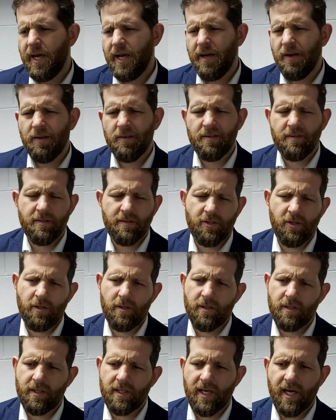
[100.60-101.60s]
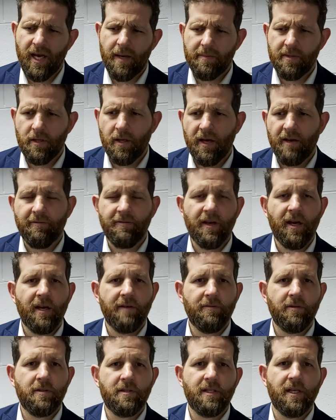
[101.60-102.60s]
Yeah, certain times I'll have
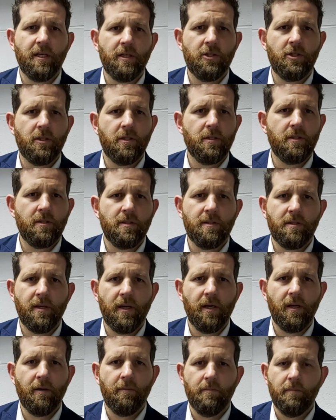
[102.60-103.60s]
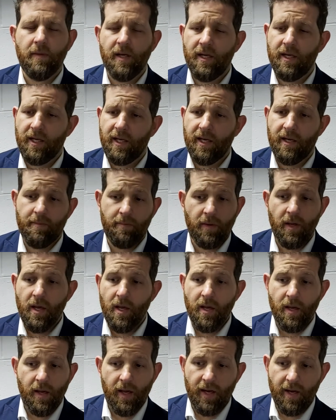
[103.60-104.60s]
conversations, and again,
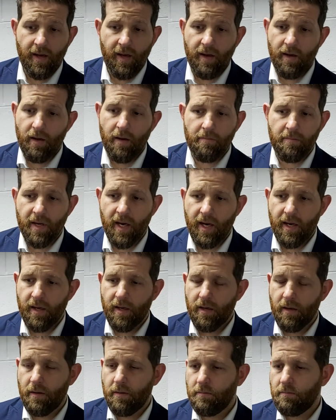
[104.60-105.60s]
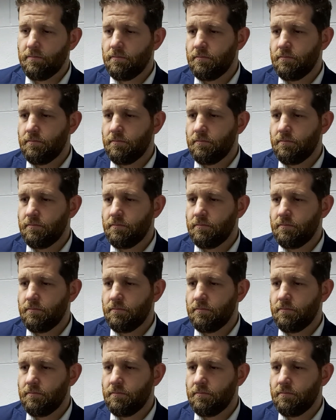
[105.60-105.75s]
and I'm not a,